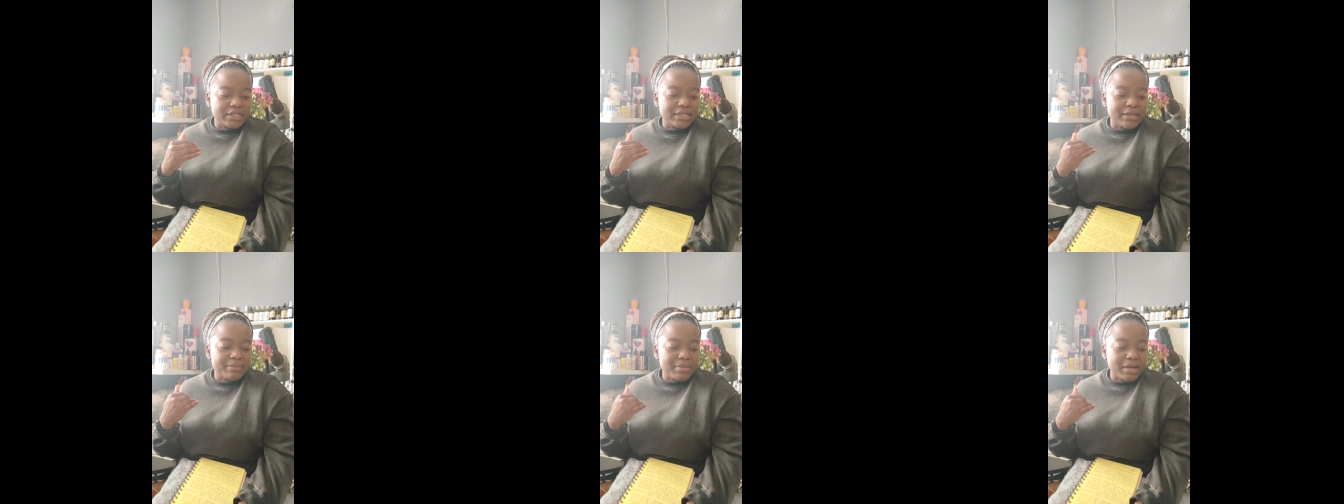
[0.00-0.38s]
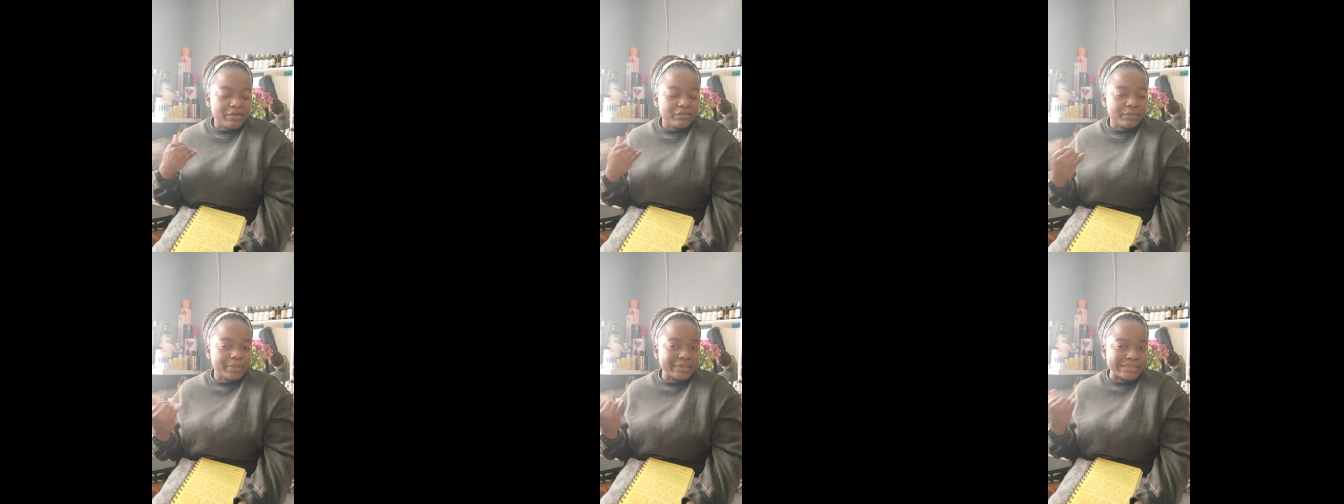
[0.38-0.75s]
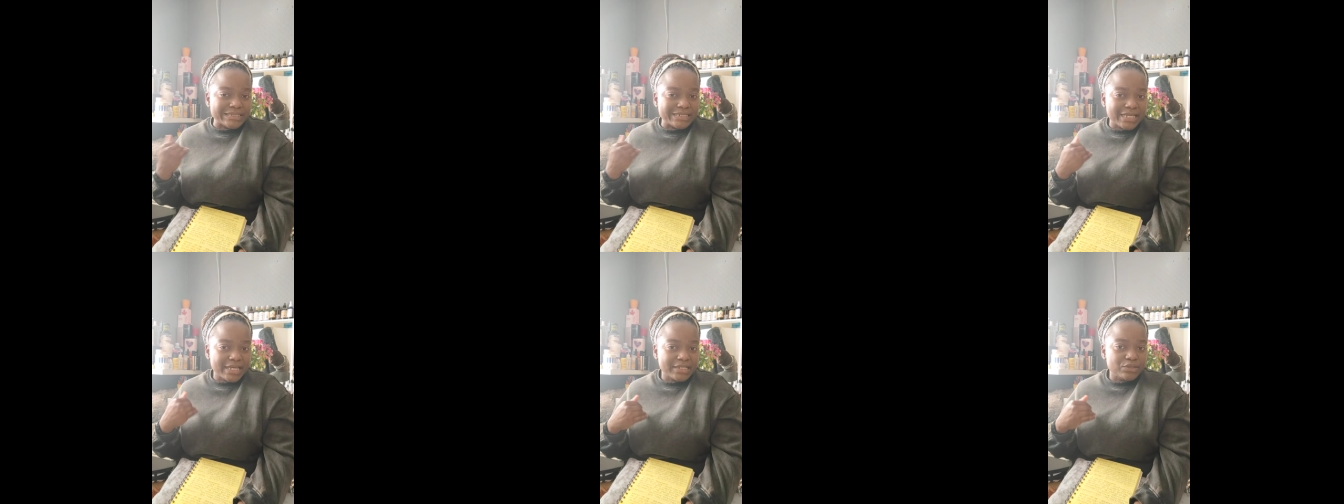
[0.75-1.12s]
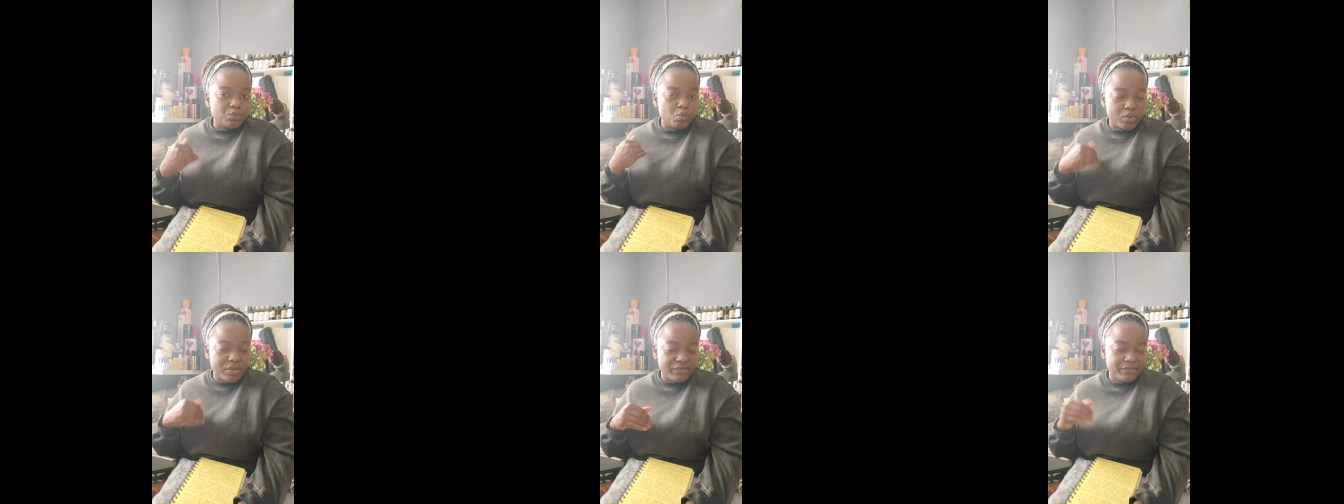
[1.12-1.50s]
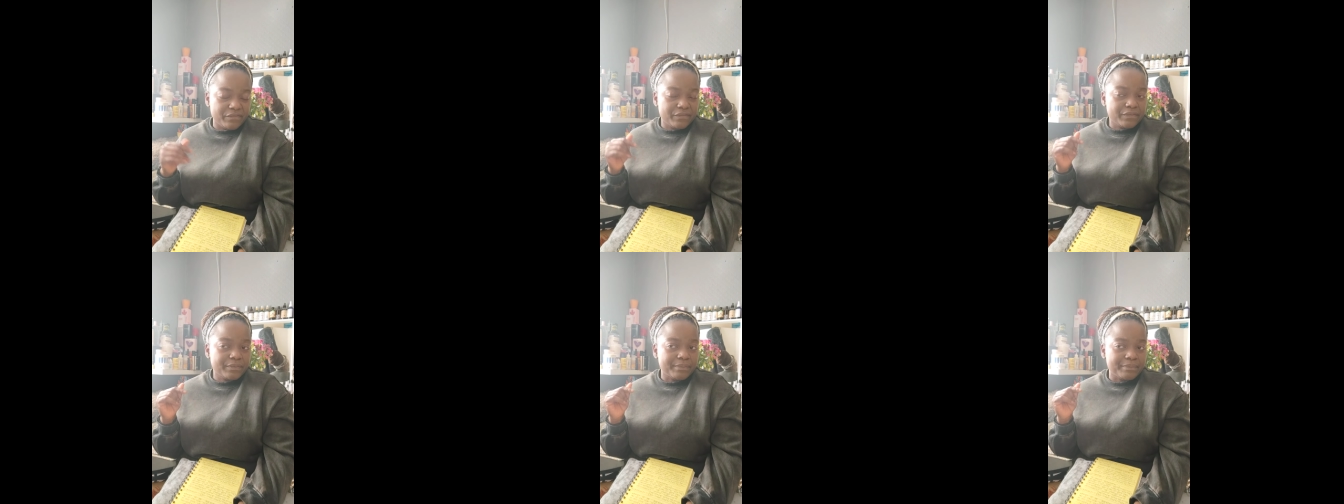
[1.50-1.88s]
came back from a date with
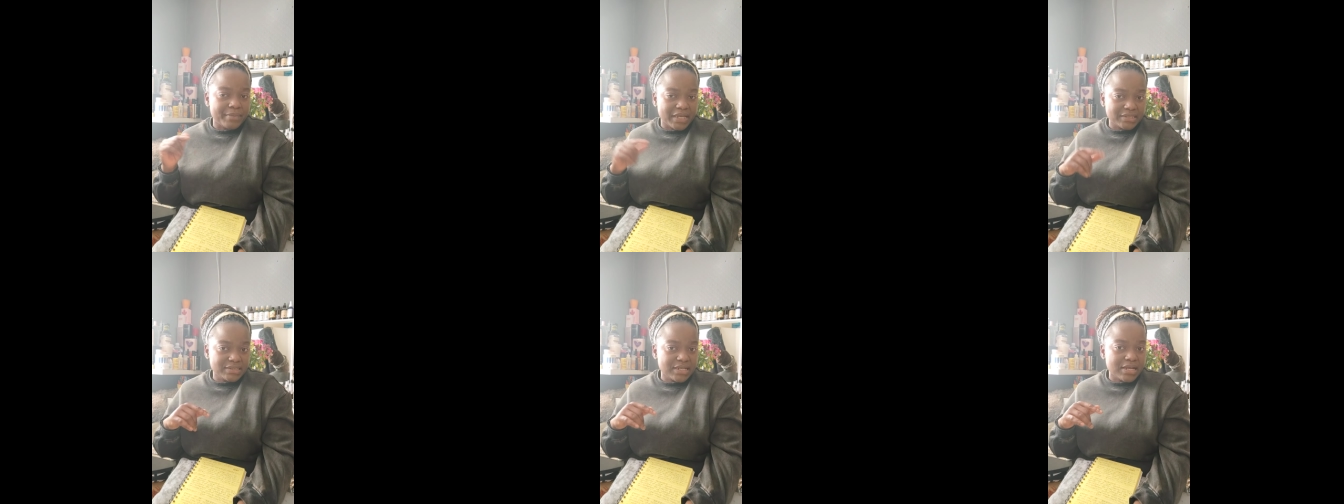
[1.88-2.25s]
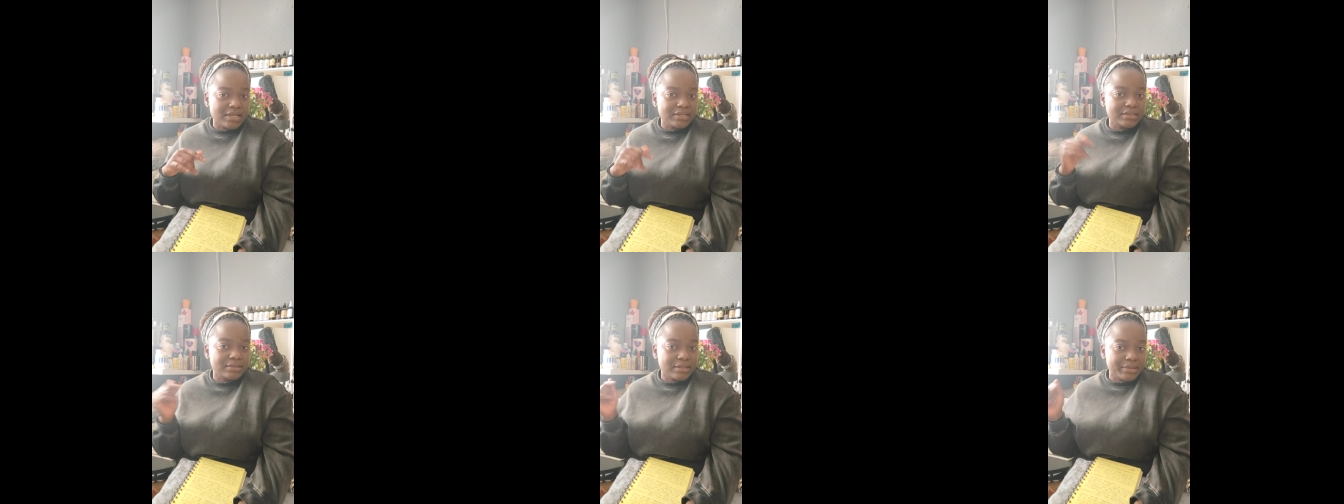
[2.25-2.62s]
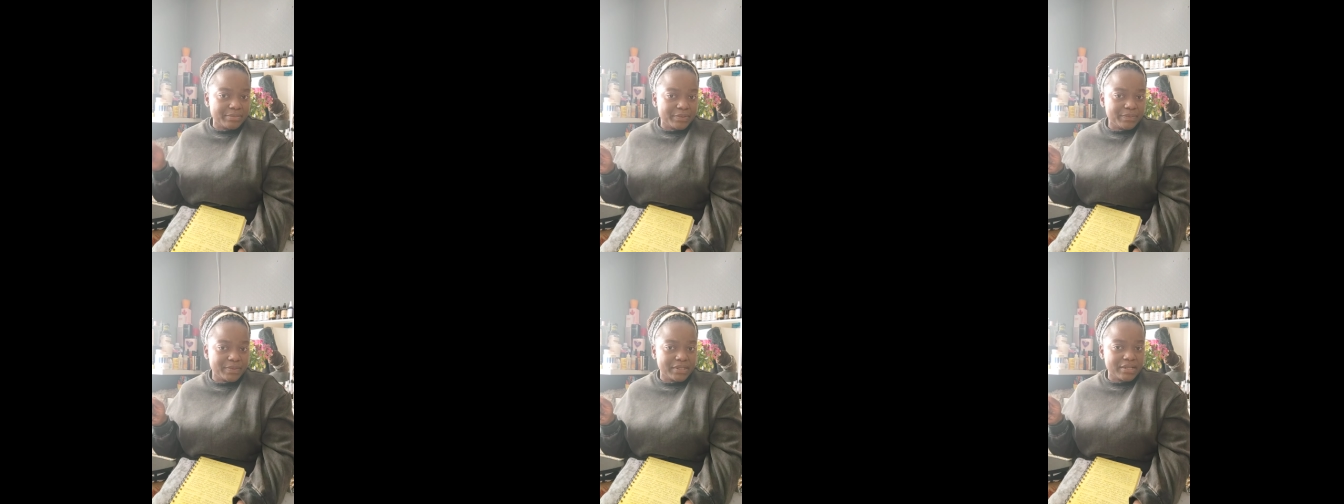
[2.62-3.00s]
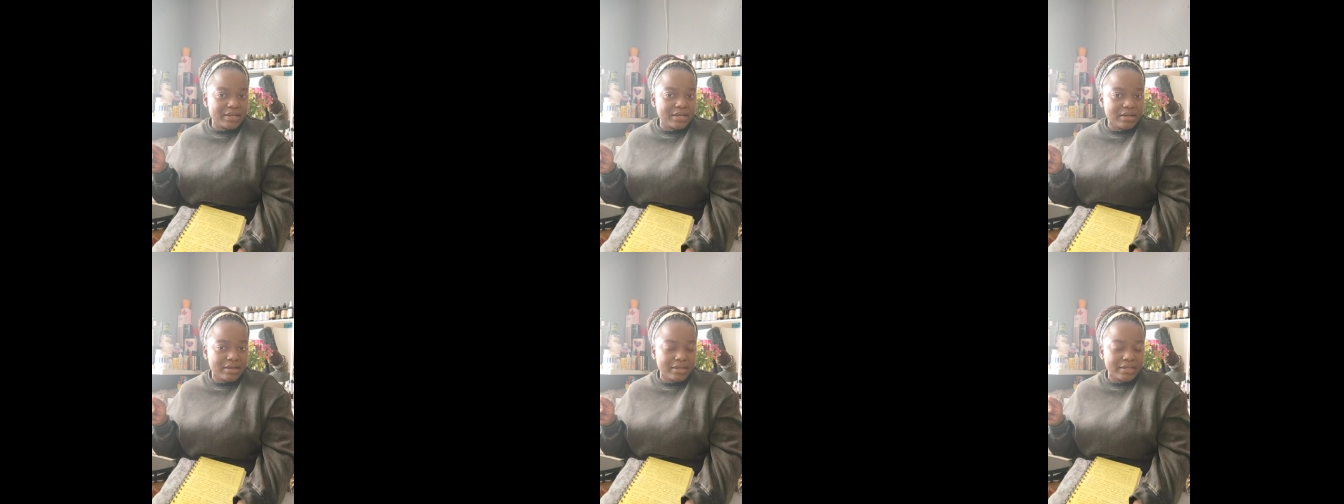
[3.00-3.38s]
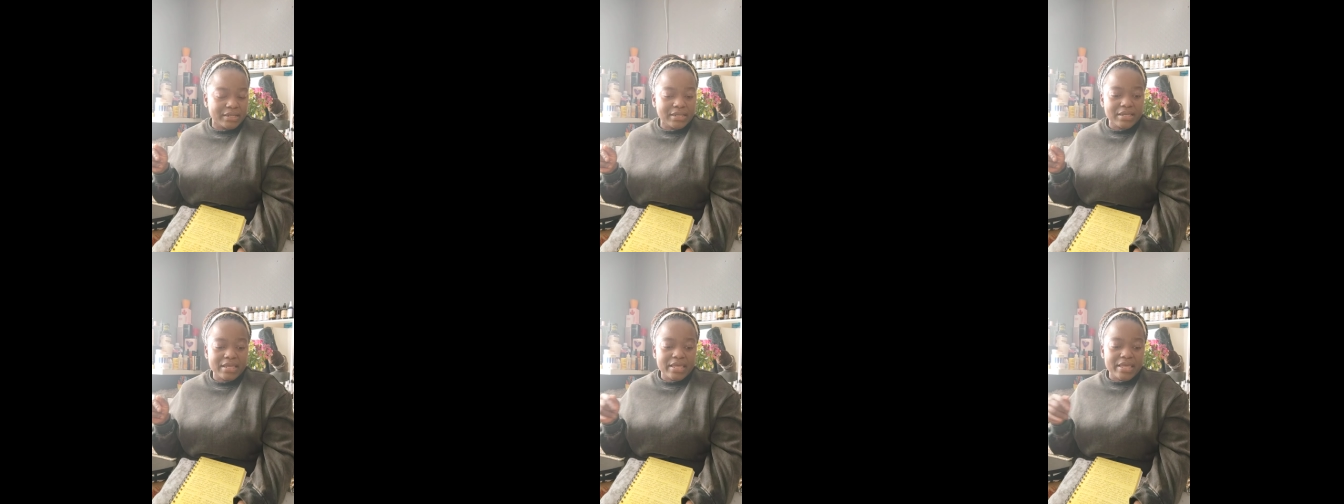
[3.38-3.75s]
Meta, the Namibian guy,